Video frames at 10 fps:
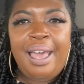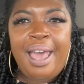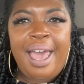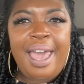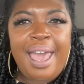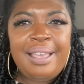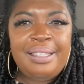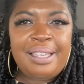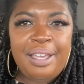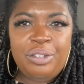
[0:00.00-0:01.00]
I had
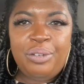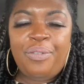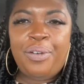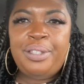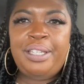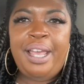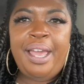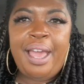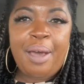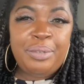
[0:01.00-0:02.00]
scheduled for
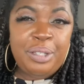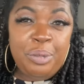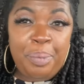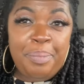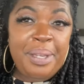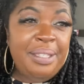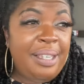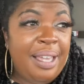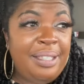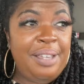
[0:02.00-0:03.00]
today. I was super
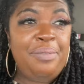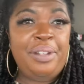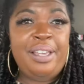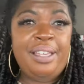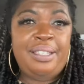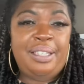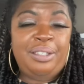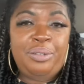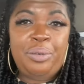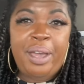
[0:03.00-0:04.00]
busy. I didn't really get to
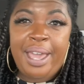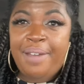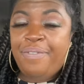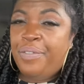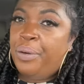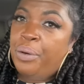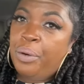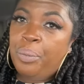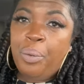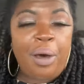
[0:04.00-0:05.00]
do a
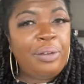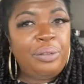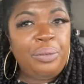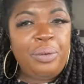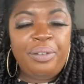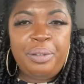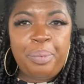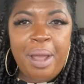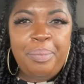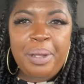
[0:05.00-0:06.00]
full walkthrough of the
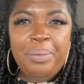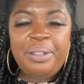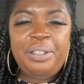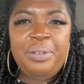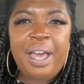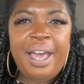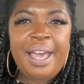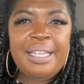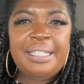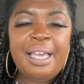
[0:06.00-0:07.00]
property with you
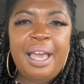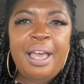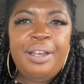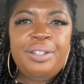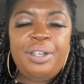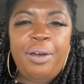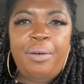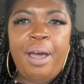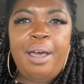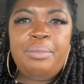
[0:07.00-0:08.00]
guys, so
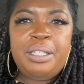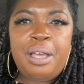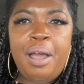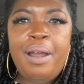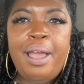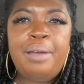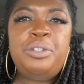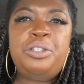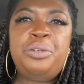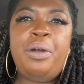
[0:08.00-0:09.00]
I'm sorry. I'm
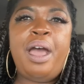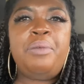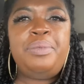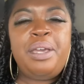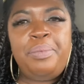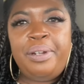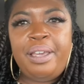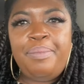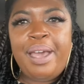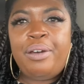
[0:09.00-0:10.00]
sure I'll be able to
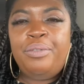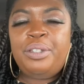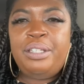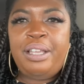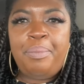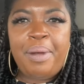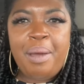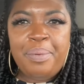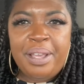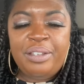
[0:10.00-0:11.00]
get back over to that
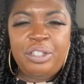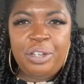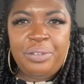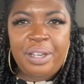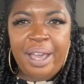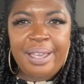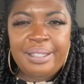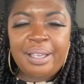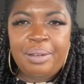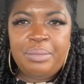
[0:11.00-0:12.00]
property and show you guys
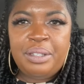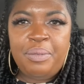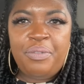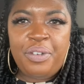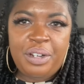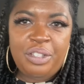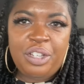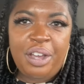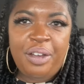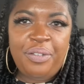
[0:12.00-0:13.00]
some footage
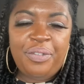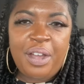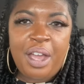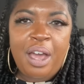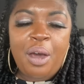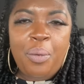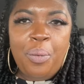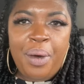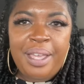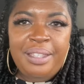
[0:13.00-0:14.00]
of
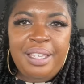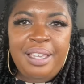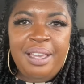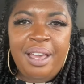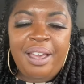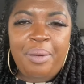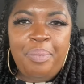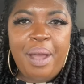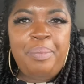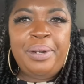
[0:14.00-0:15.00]
what the
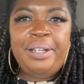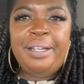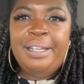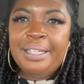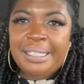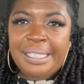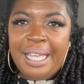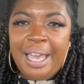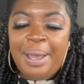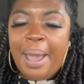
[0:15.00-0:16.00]
property looks
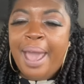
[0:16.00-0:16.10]
like.